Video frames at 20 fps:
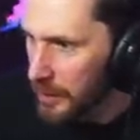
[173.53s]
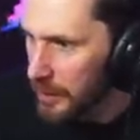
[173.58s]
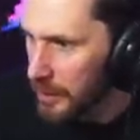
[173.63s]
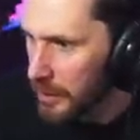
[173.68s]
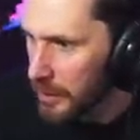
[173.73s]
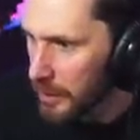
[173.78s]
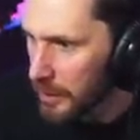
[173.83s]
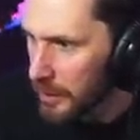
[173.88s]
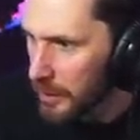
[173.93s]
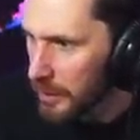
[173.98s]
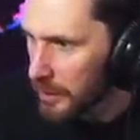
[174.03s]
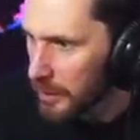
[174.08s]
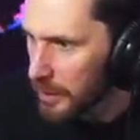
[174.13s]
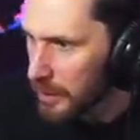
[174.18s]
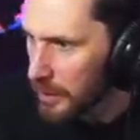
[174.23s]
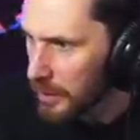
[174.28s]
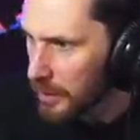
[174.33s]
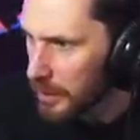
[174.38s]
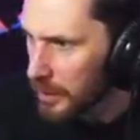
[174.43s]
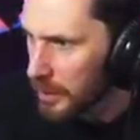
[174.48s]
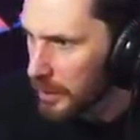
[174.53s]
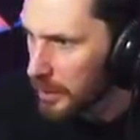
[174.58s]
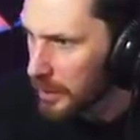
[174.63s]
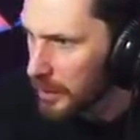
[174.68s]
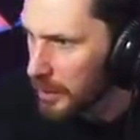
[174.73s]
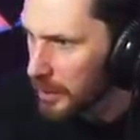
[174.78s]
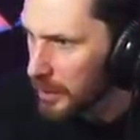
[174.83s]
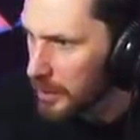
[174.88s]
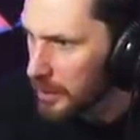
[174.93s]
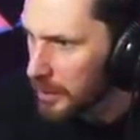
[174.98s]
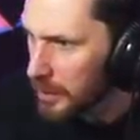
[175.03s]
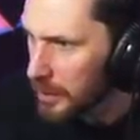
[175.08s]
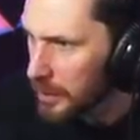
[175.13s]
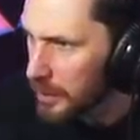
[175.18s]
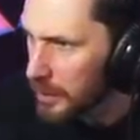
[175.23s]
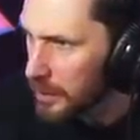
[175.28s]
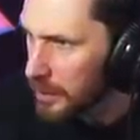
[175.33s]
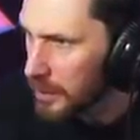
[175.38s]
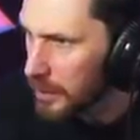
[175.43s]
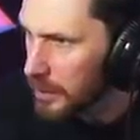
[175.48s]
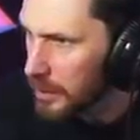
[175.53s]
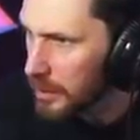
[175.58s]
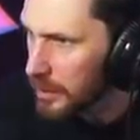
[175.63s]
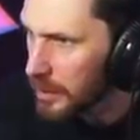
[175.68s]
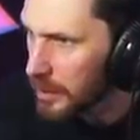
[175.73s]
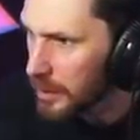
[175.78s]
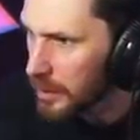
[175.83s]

(silence)